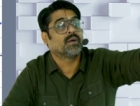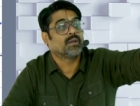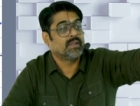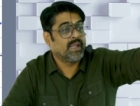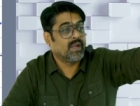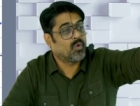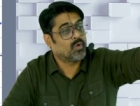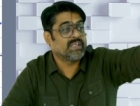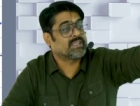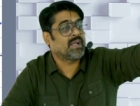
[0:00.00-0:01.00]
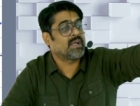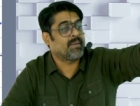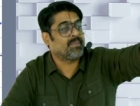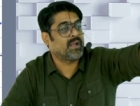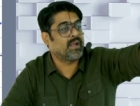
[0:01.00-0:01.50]
the original
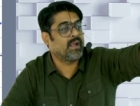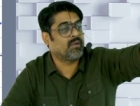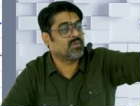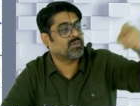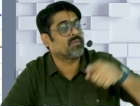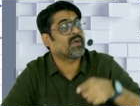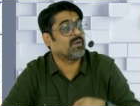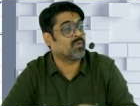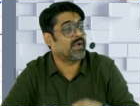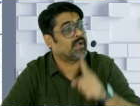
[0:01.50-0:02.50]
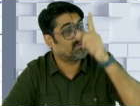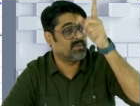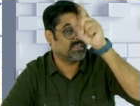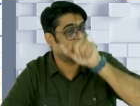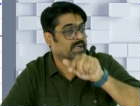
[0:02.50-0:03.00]
capital gain which you have calculated
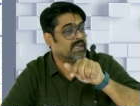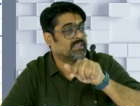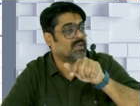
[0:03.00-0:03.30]
based on initial